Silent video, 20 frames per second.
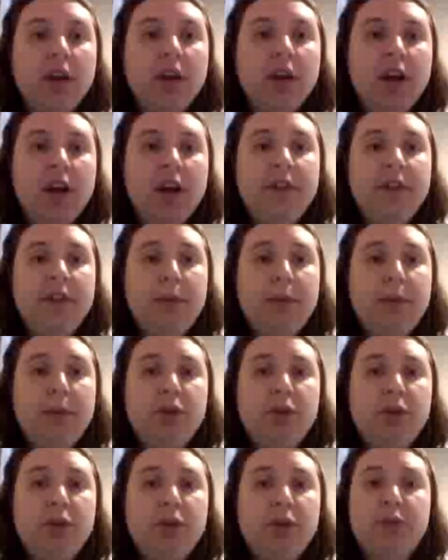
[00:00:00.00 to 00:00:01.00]
The episode
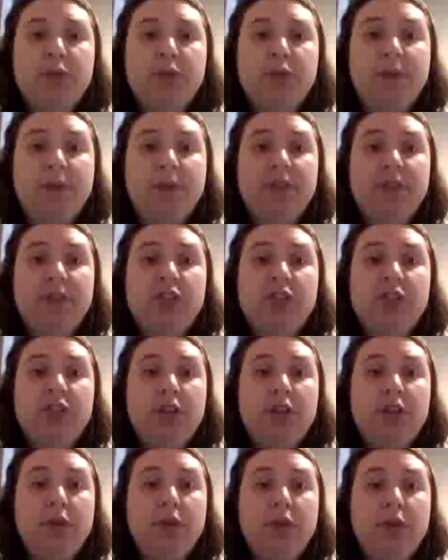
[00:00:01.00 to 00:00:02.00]
makes reference to
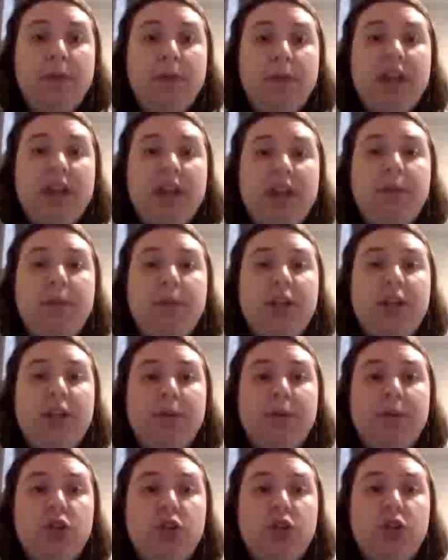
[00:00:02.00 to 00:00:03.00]
the many debates about
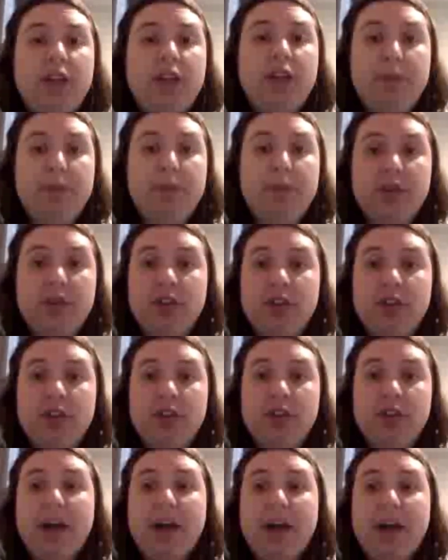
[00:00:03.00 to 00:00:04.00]
Shakespeare's
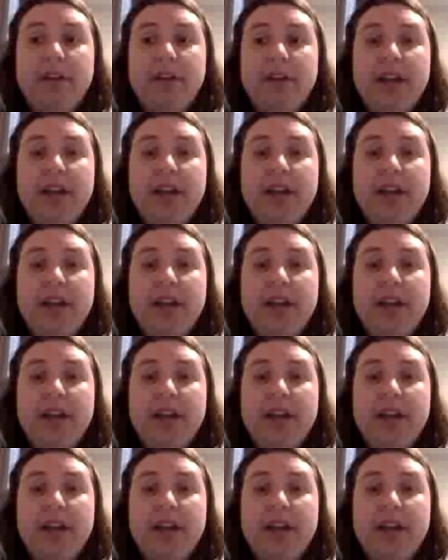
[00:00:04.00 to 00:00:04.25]
sexuality.